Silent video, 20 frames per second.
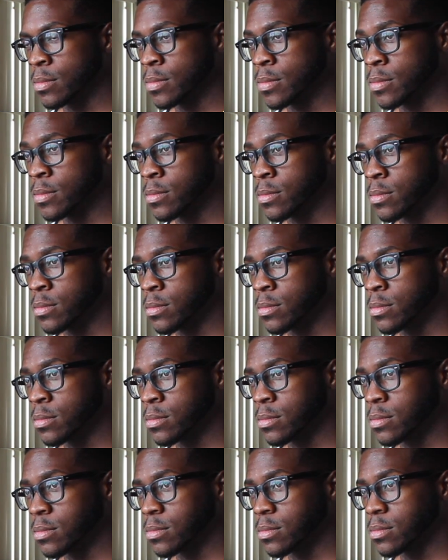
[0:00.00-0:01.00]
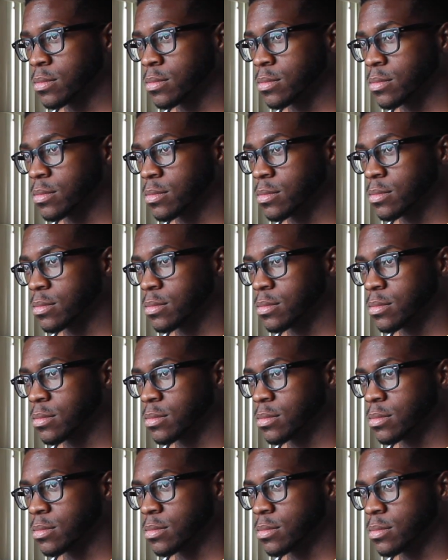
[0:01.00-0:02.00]

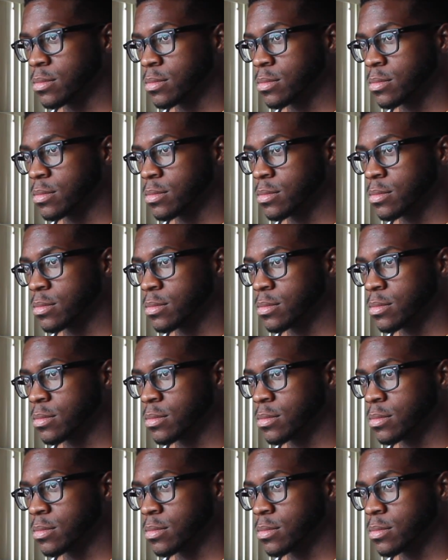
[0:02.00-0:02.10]
[no speech]